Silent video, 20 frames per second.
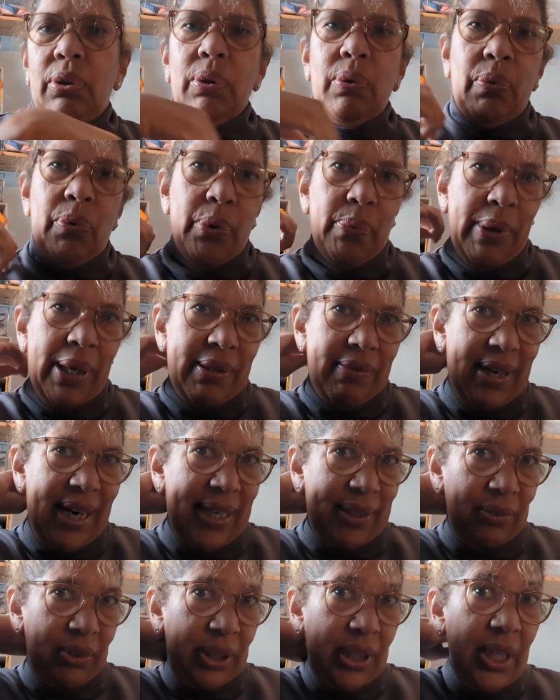all the way
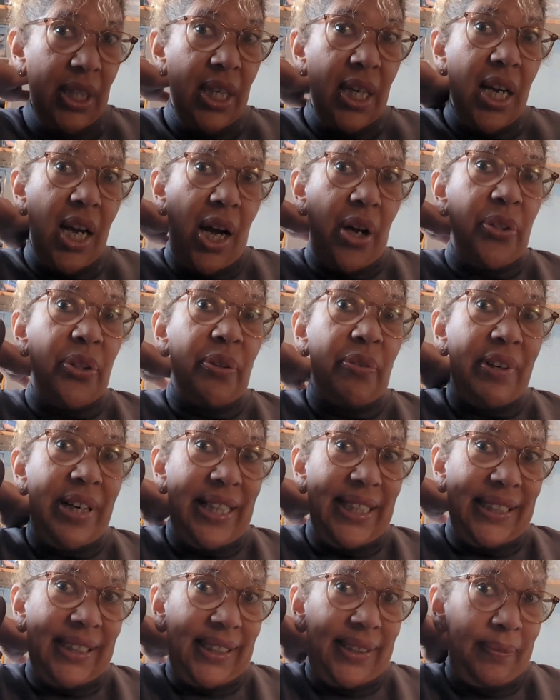around? And there
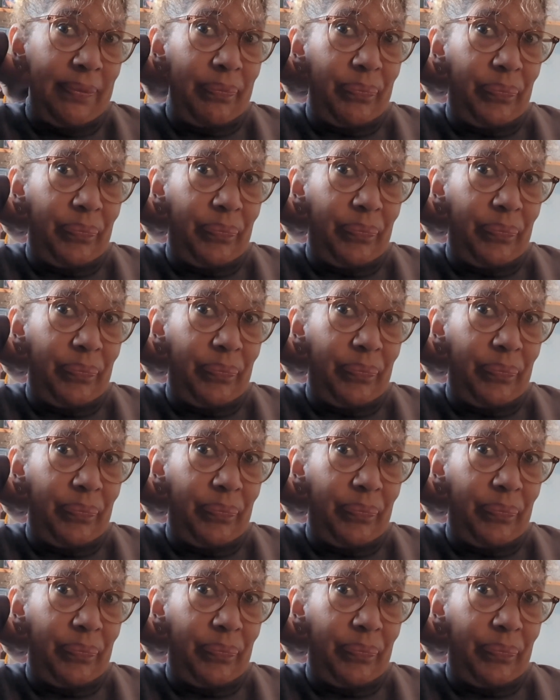is.